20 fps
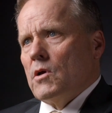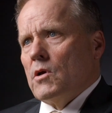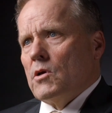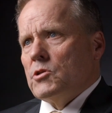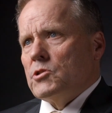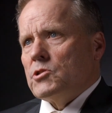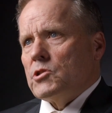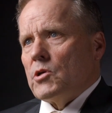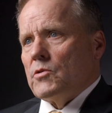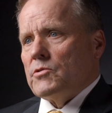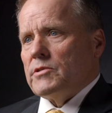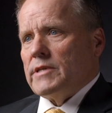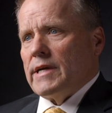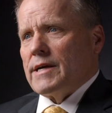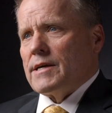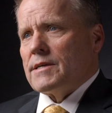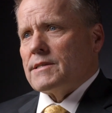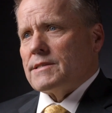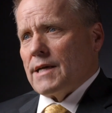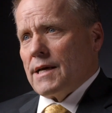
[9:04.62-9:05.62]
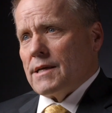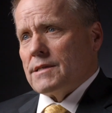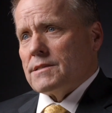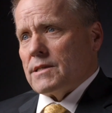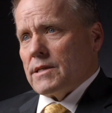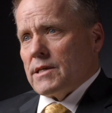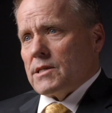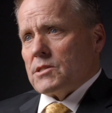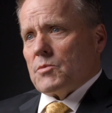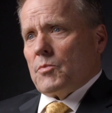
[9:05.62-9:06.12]
Shodair does
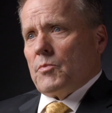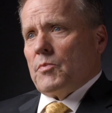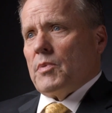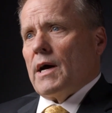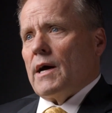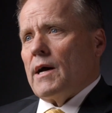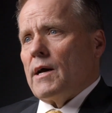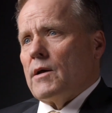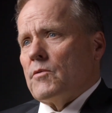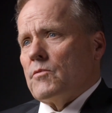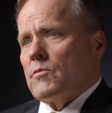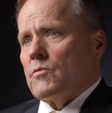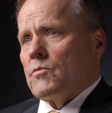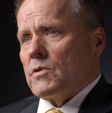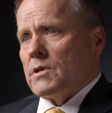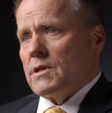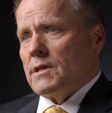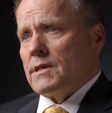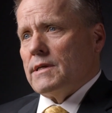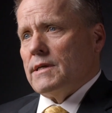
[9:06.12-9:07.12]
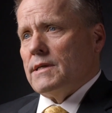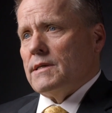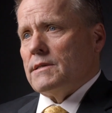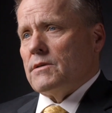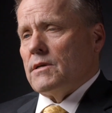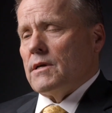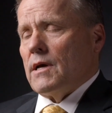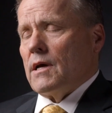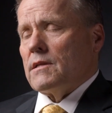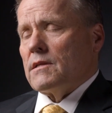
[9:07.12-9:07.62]
this by really
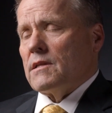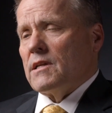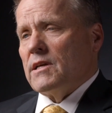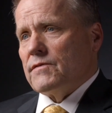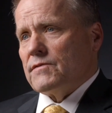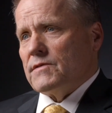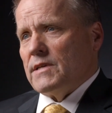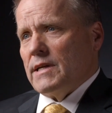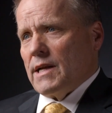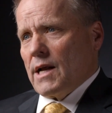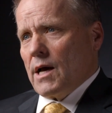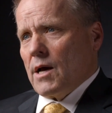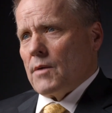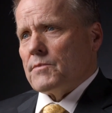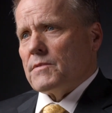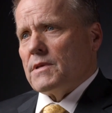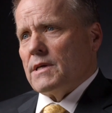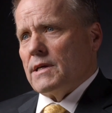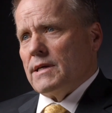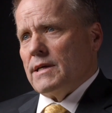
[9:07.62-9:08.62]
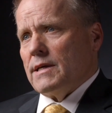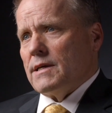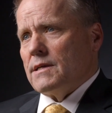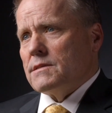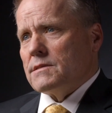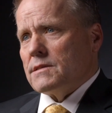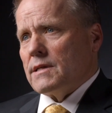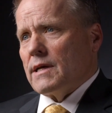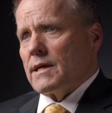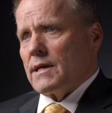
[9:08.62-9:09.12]
lifting up the kids
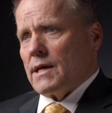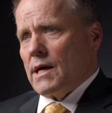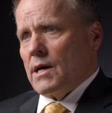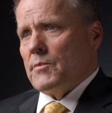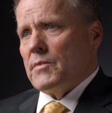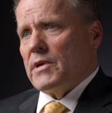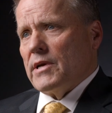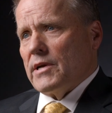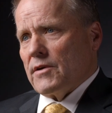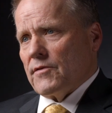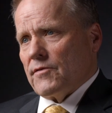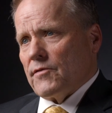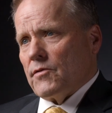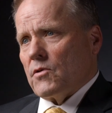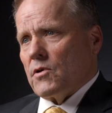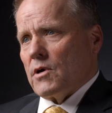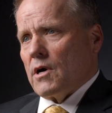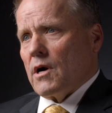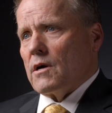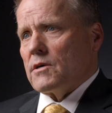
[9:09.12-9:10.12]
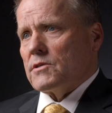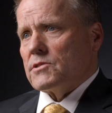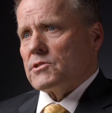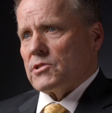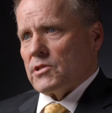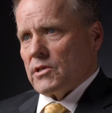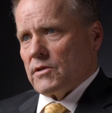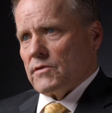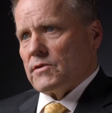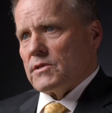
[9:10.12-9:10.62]
that come here for our
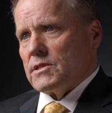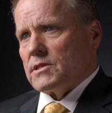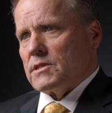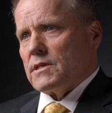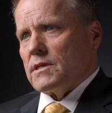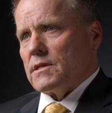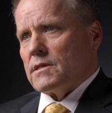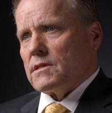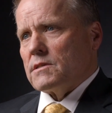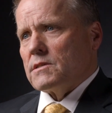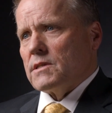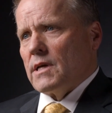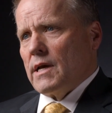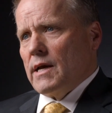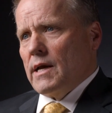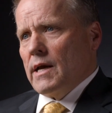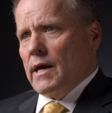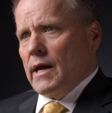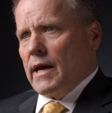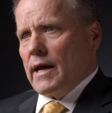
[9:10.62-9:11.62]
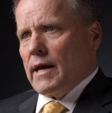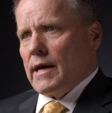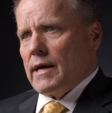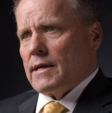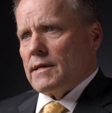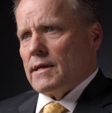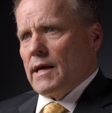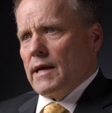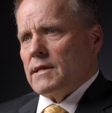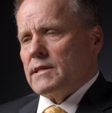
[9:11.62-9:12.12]
services
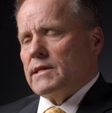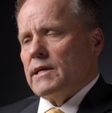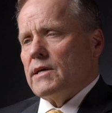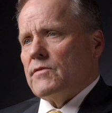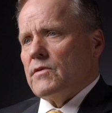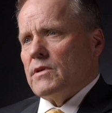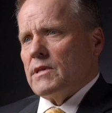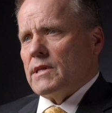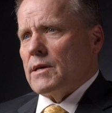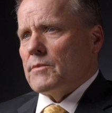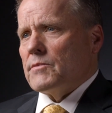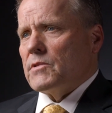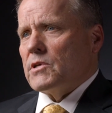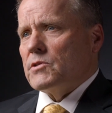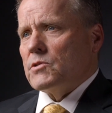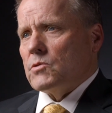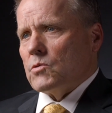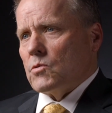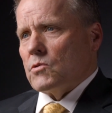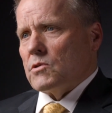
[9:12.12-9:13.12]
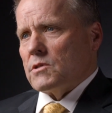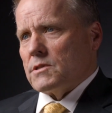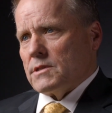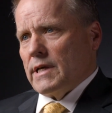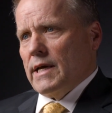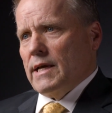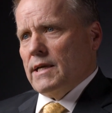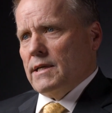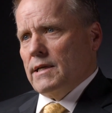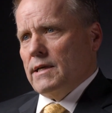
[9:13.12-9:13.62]
and giving them the tools
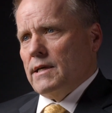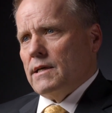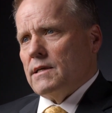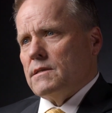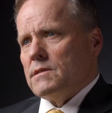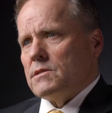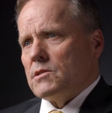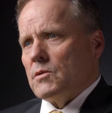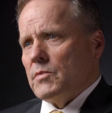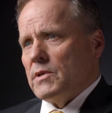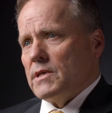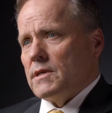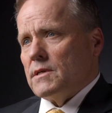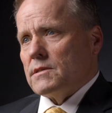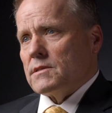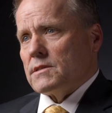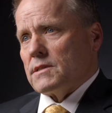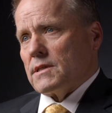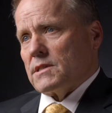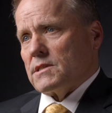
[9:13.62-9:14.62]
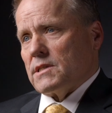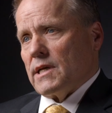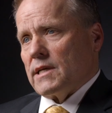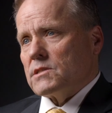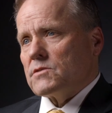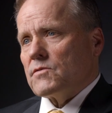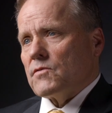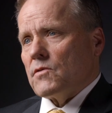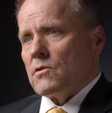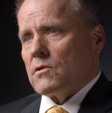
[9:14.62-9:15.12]
they need to be
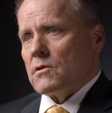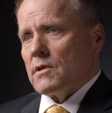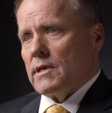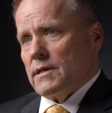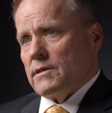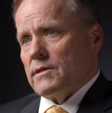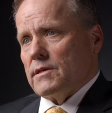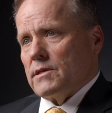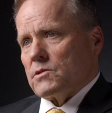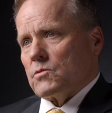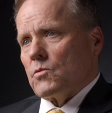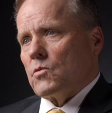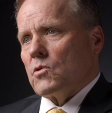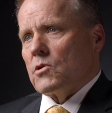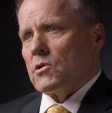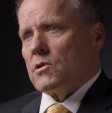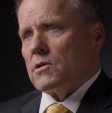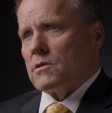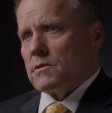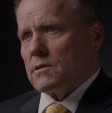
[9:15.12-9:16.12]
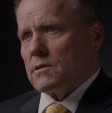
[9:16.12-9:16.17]
successful in this world.